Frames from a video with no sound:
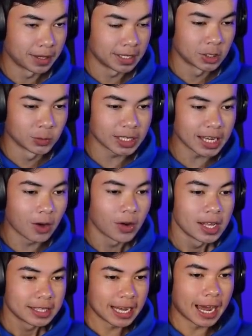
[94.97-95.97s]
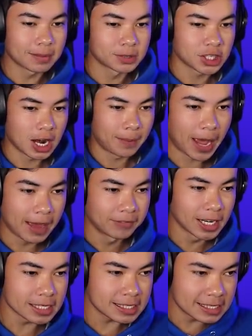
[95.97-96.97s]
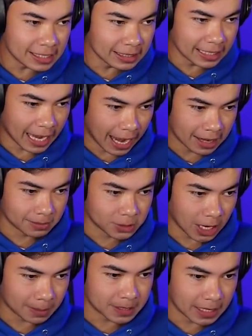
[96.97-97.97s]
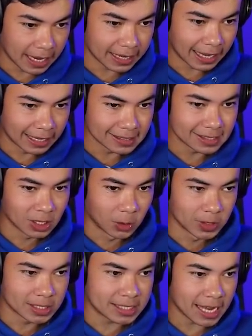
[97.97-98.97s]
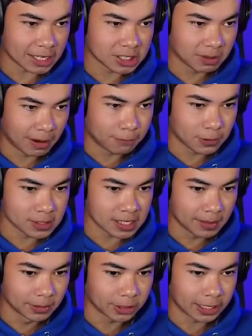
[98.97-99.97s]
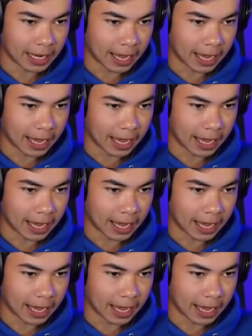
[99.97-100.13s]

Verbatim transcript: But here we go. The item shop. I have not seen the item shop today yet. So this is actually my first time looking